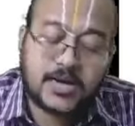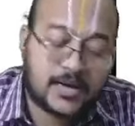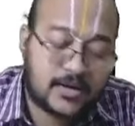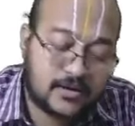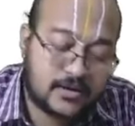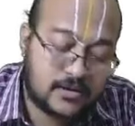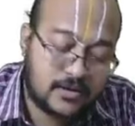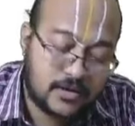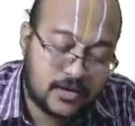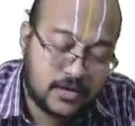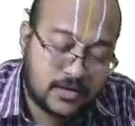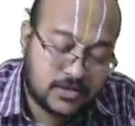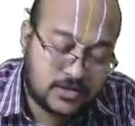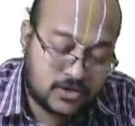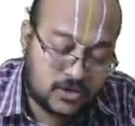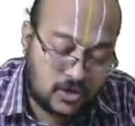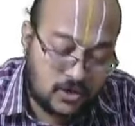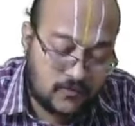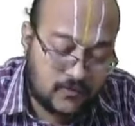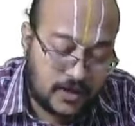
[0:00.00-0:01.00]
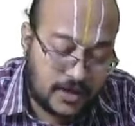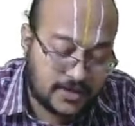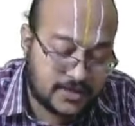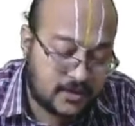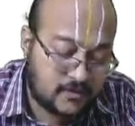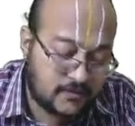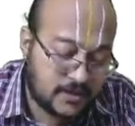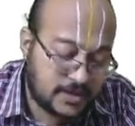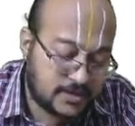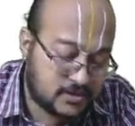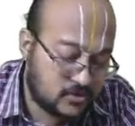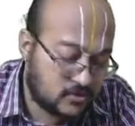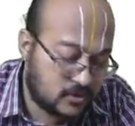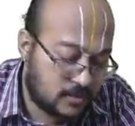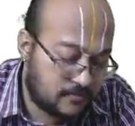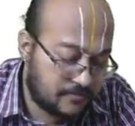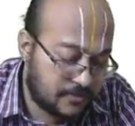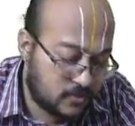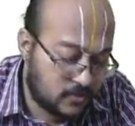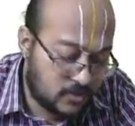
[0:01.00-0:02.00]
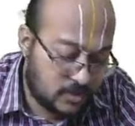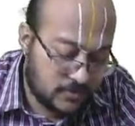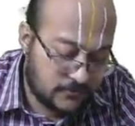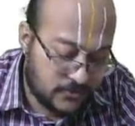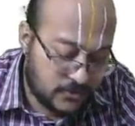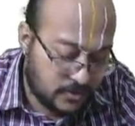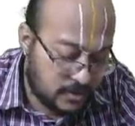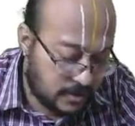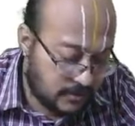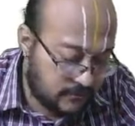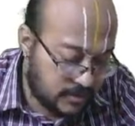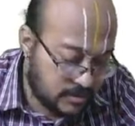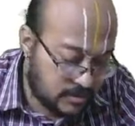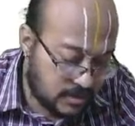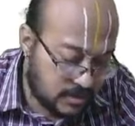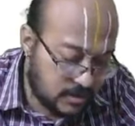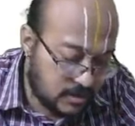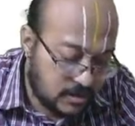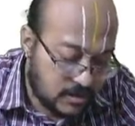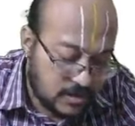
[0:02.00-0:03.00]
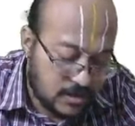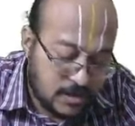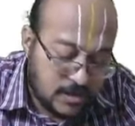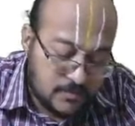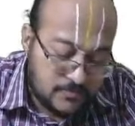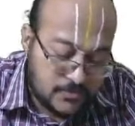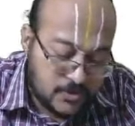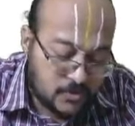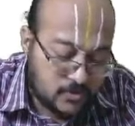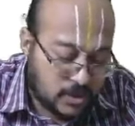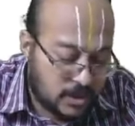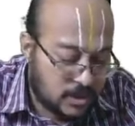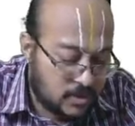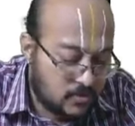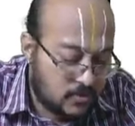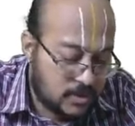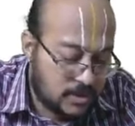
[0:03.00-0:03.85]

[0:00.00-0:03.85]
and solve. Otherwise you compute for everything. Okay, you will